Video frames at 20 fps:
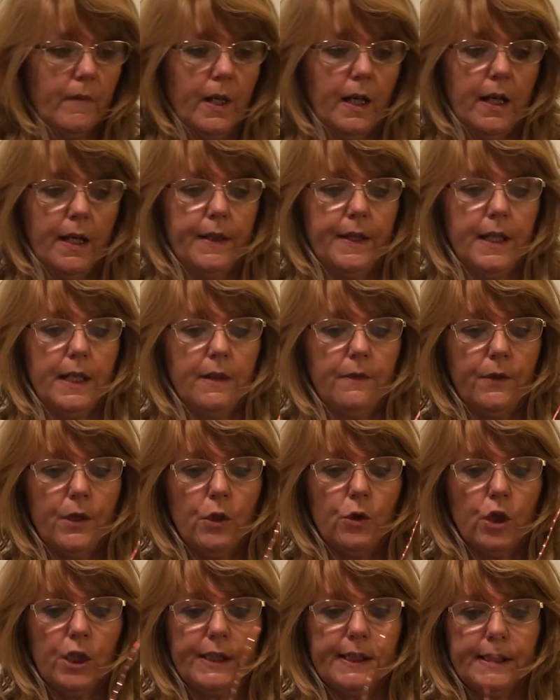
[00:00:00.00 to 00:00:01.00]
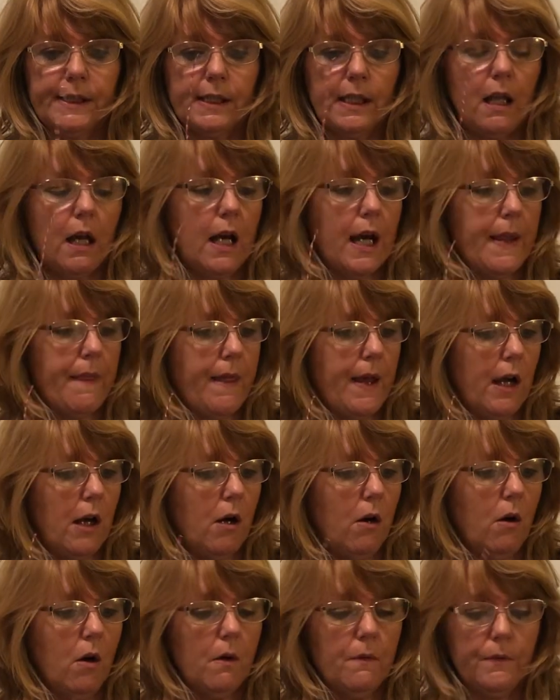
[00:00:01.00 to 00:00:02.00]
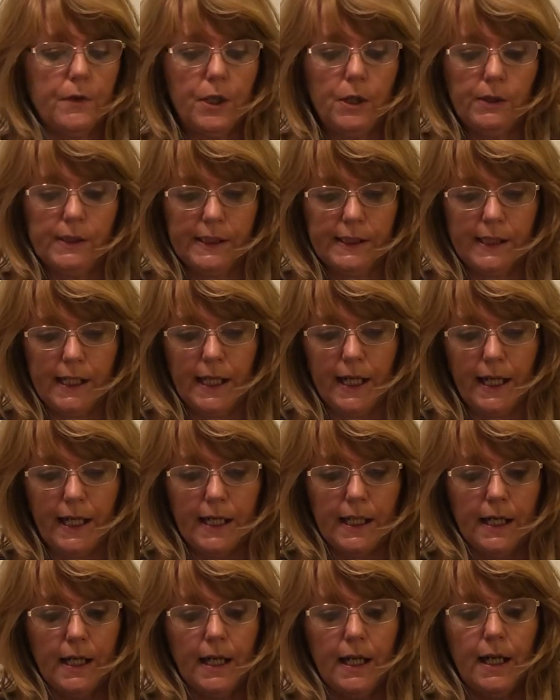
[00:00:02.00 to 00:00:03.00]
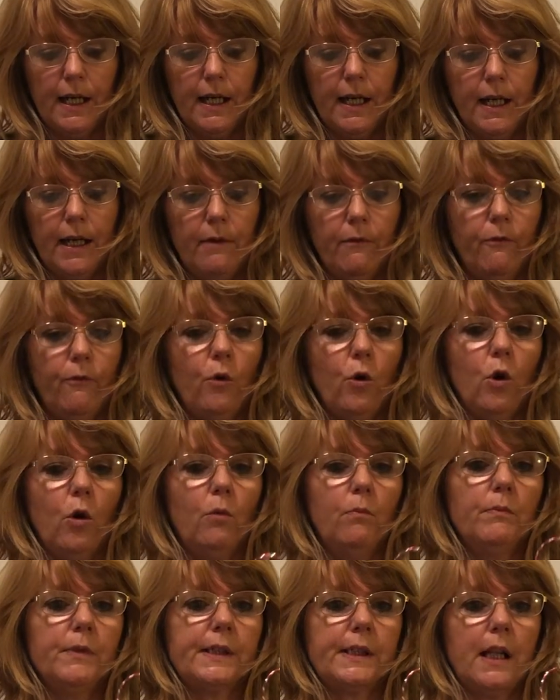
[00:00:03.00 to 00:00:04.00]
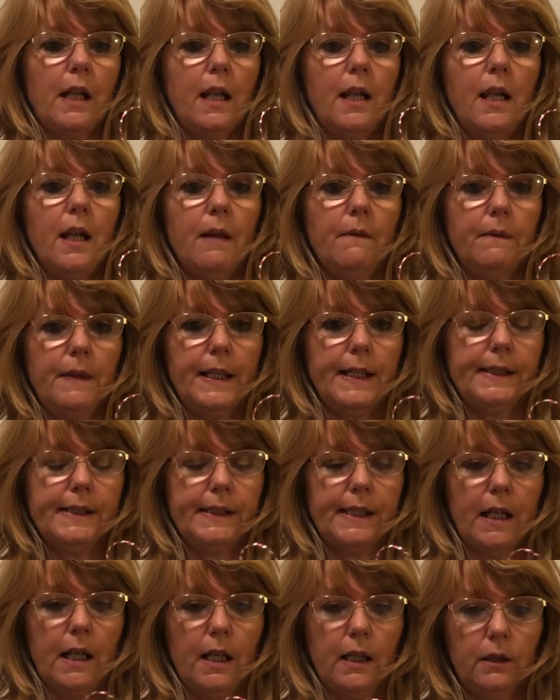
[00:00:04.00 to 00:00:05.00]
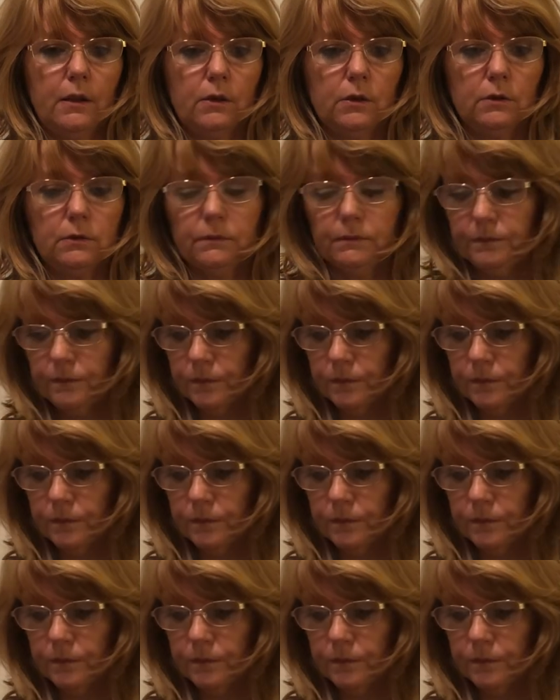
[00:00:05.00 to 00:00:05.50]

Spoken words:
And then if you just slide that off, you see it forms a lovely circle.